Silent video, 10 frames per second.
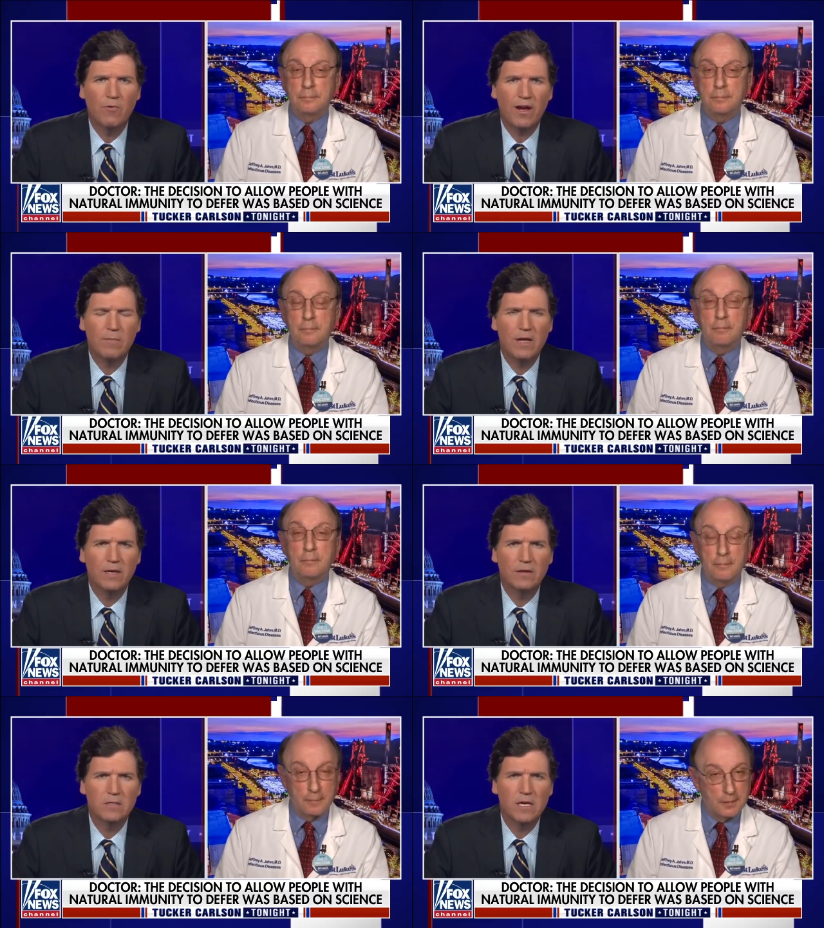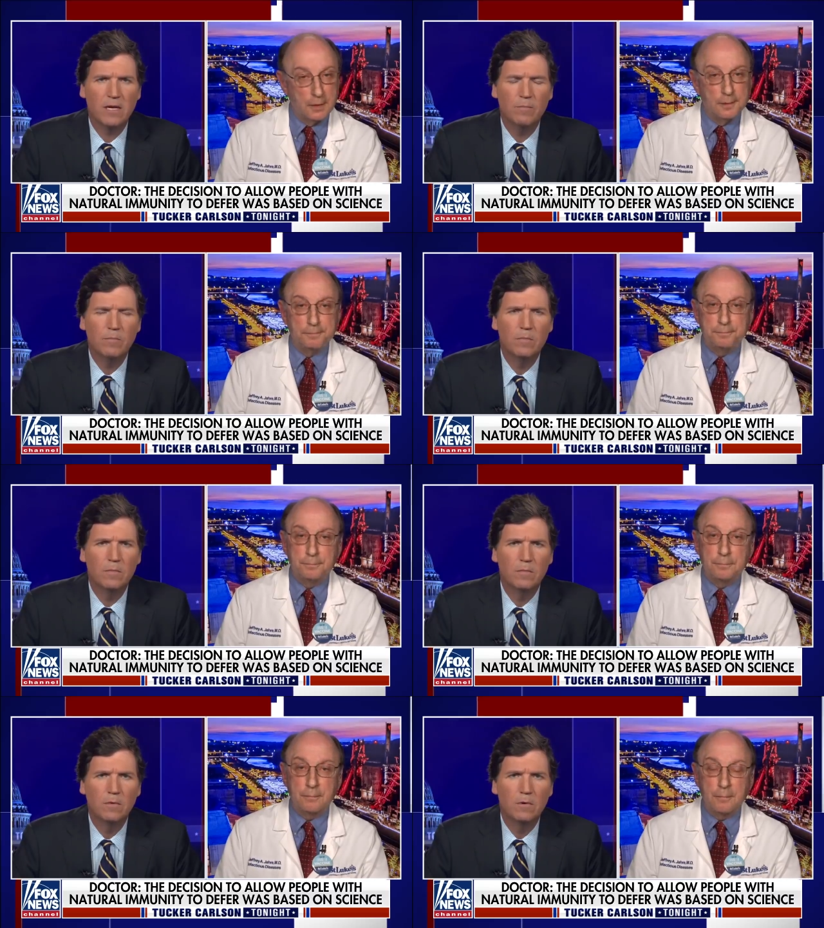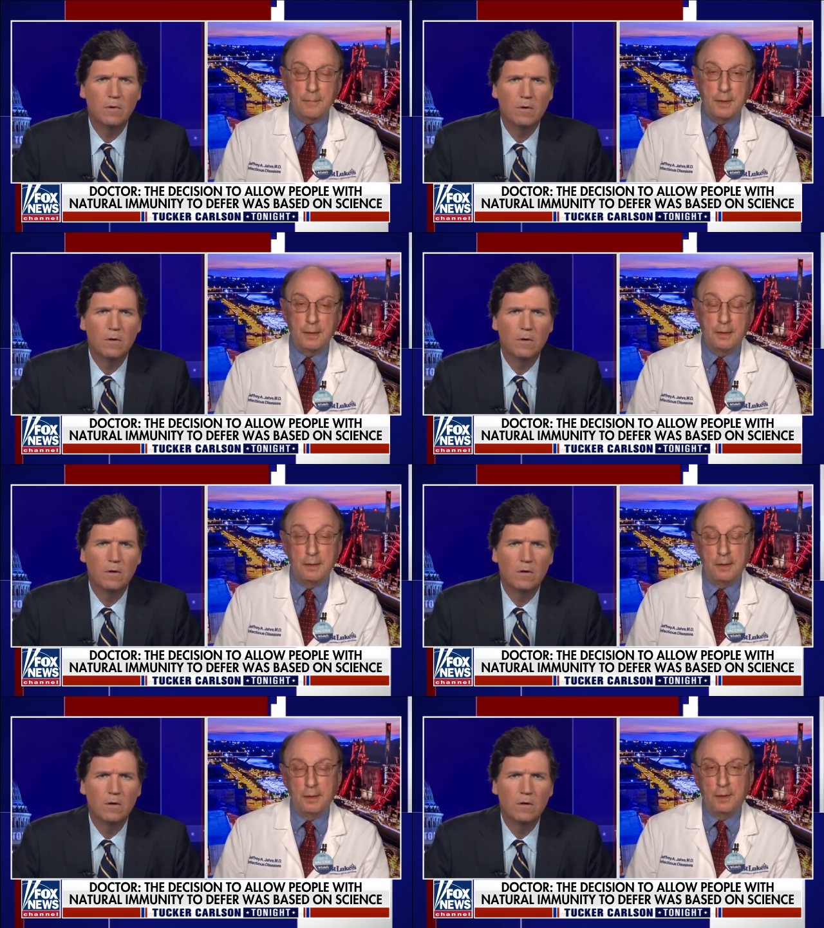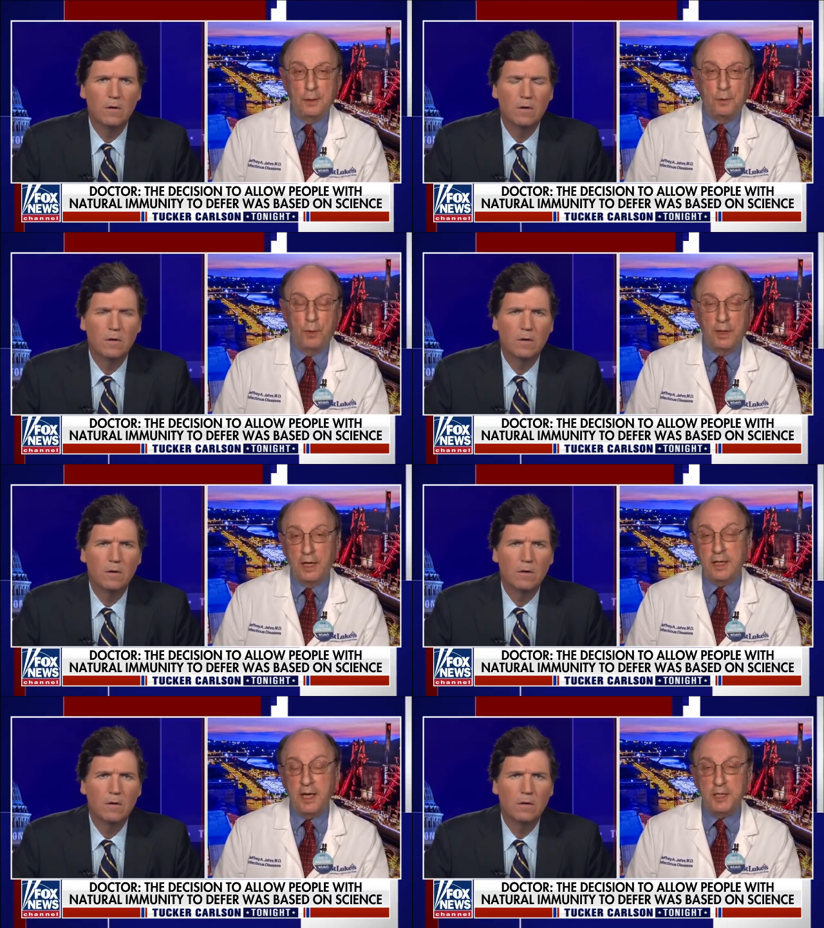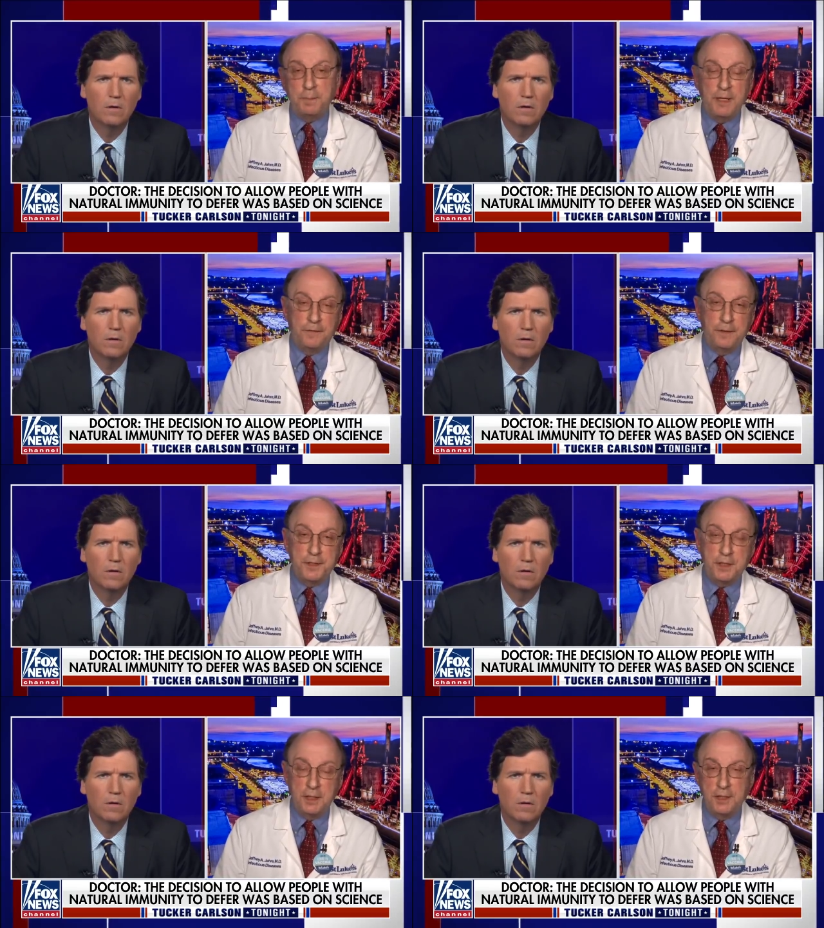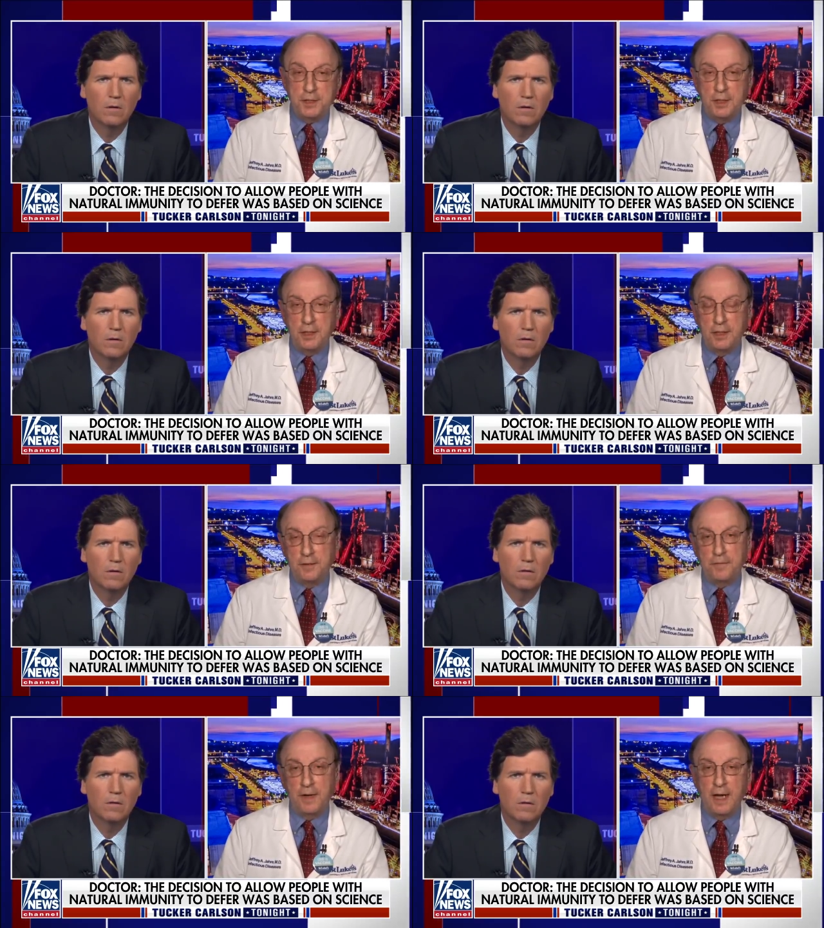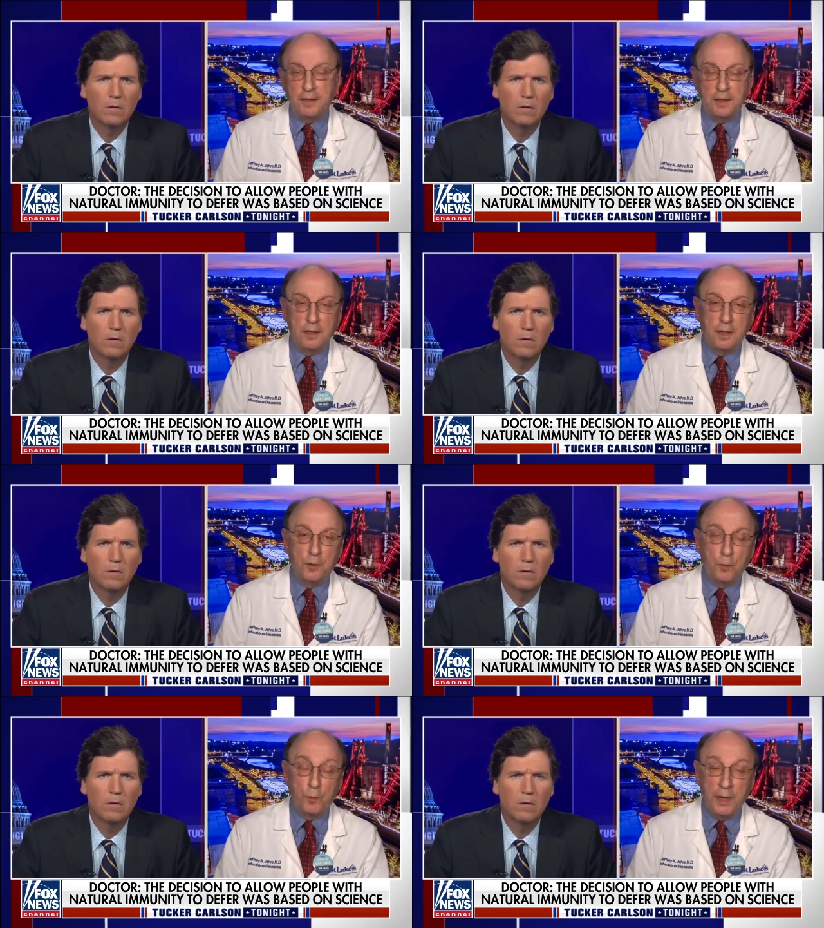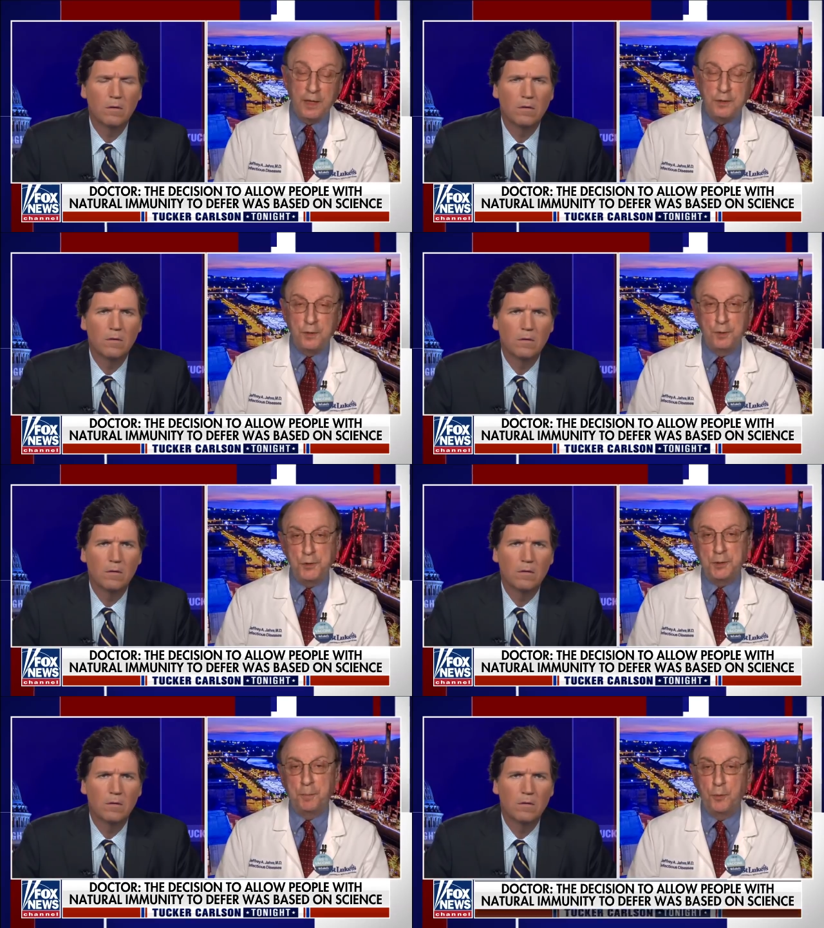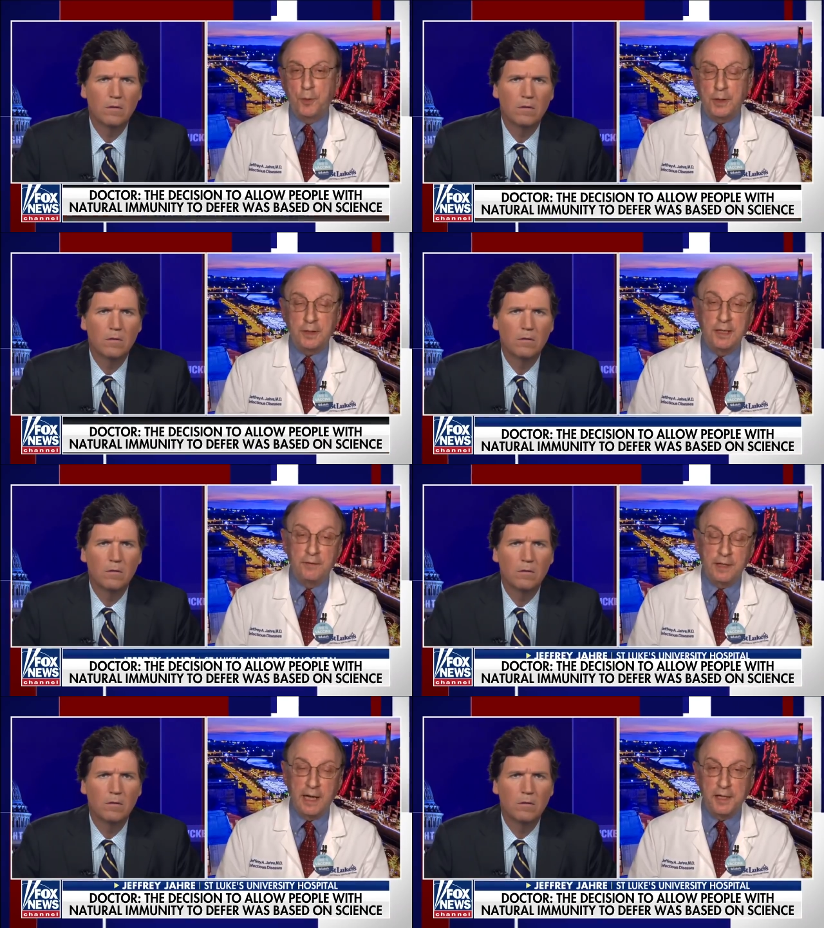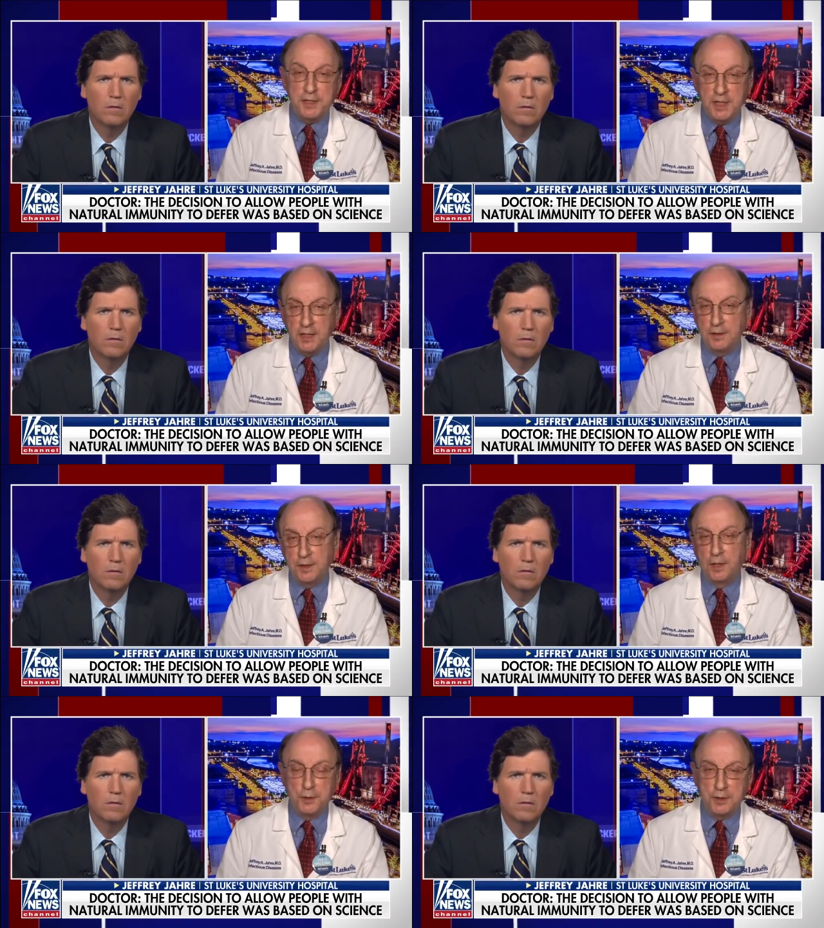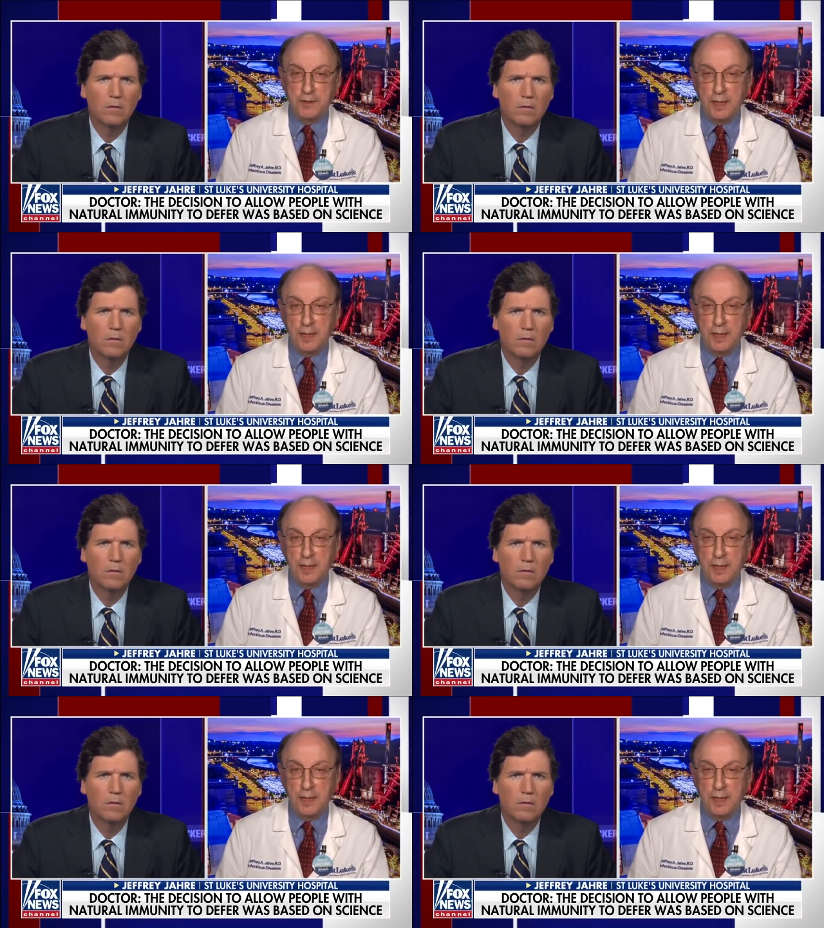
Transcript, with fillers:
Speaker 1: recommending the same?
Speaker 2: Well, I can't speak for the C D C. And in fact, uh, we do support giving a single dose of an